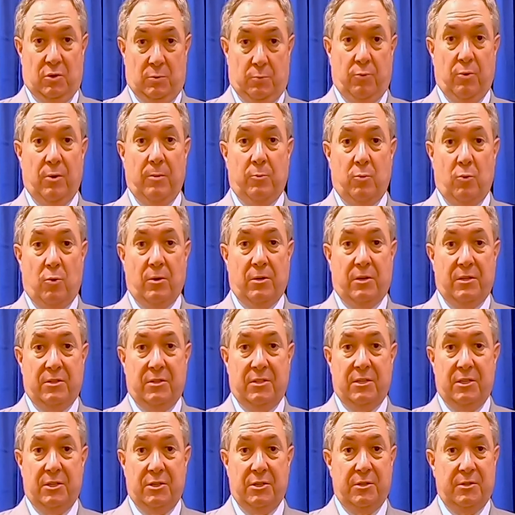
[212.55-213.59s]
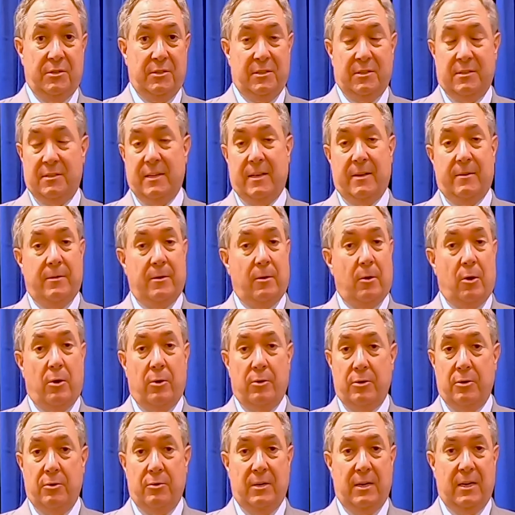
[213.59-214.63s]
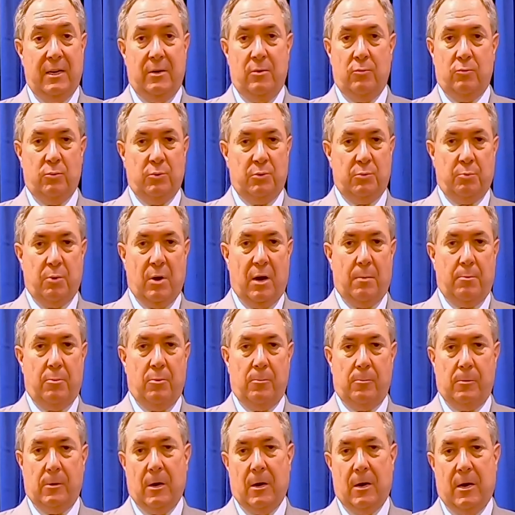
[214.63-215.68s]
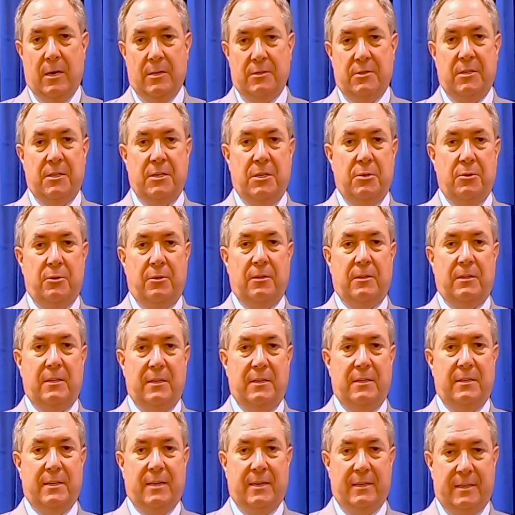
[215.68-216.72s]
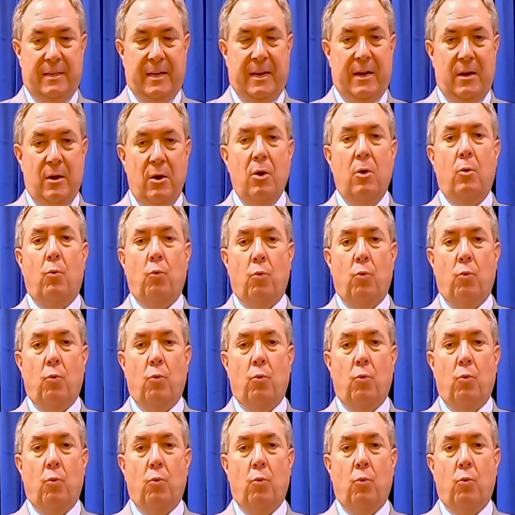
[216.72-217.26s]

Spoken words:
Supreme Court decisions that said that all you needed was probable cause and you could conduct a